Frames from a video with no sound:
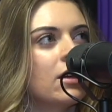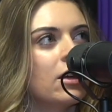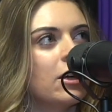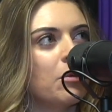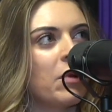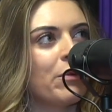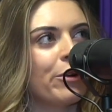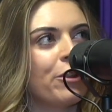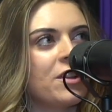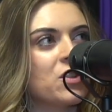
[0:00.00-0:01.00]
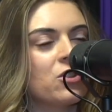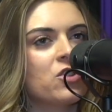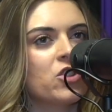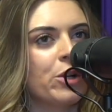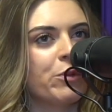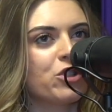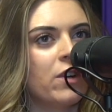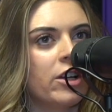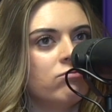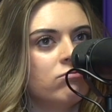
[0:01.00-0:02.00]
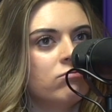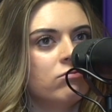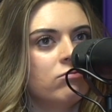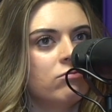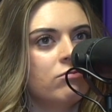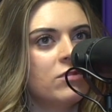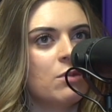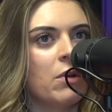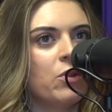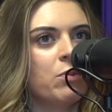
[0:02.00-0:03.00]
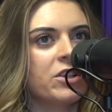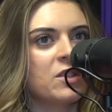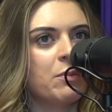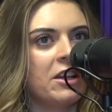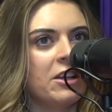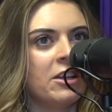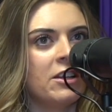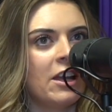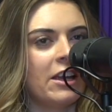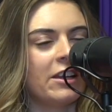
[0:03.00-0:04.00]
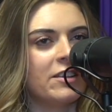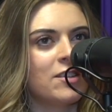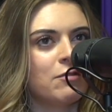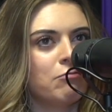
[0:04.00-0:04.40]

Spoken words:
I've heard that these are just so much fun to both participate in and